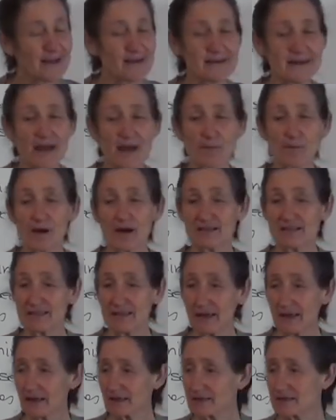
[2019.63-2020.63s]
Now, my
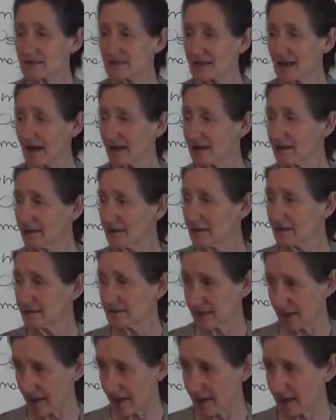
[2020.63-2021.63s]
second son,
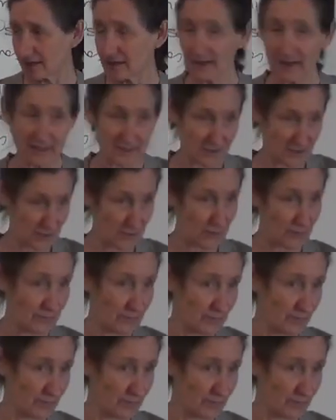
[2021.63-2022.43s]
down, next, to,